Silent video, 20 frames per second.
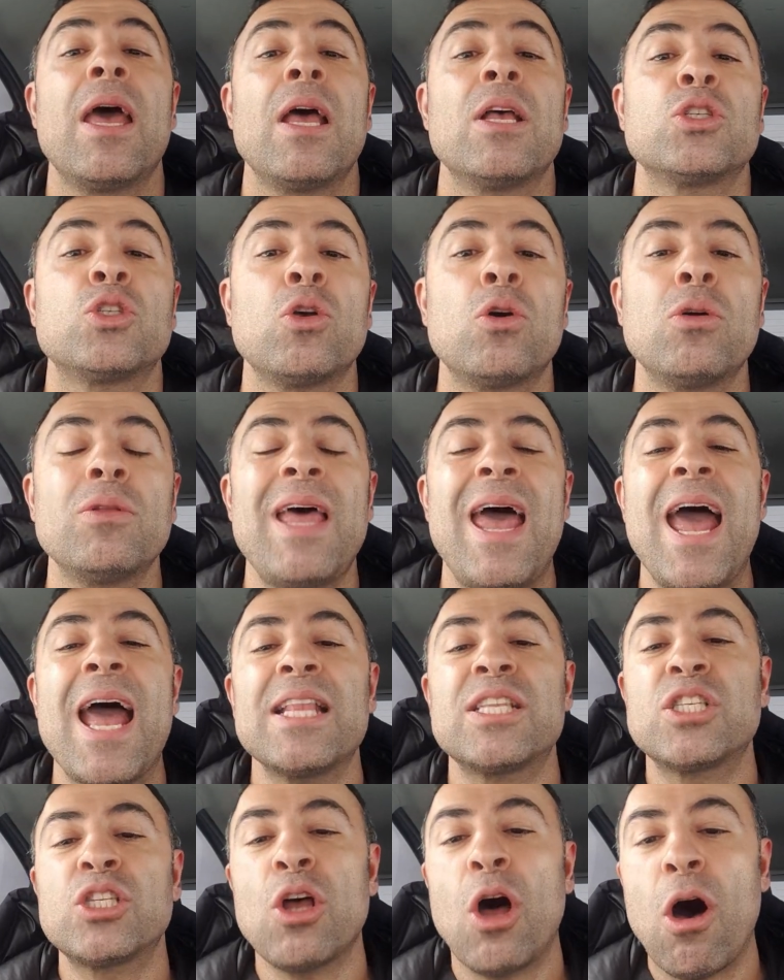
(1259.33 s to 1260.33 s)
So the
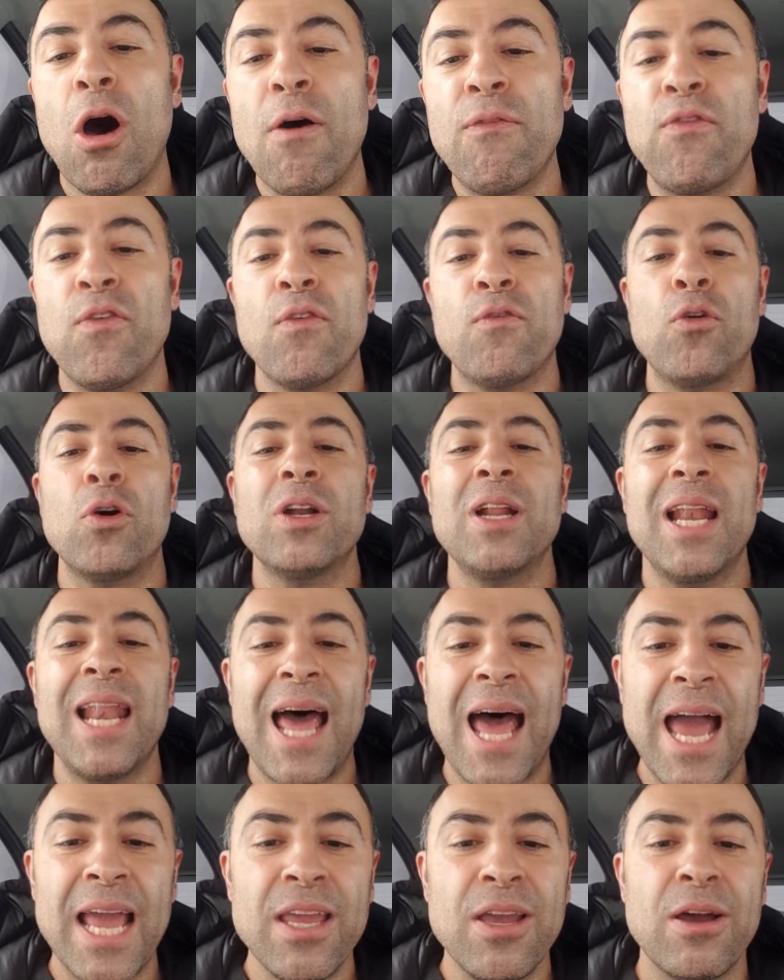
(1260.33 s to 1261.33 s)
hats off for the
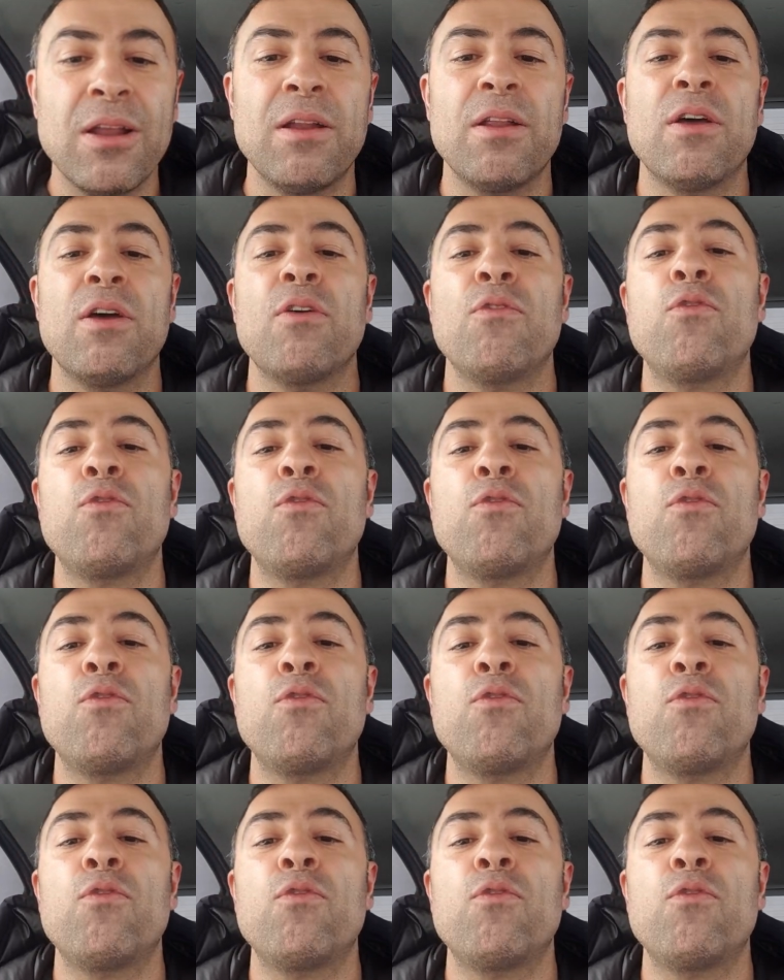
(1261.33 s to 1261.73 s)
Lion,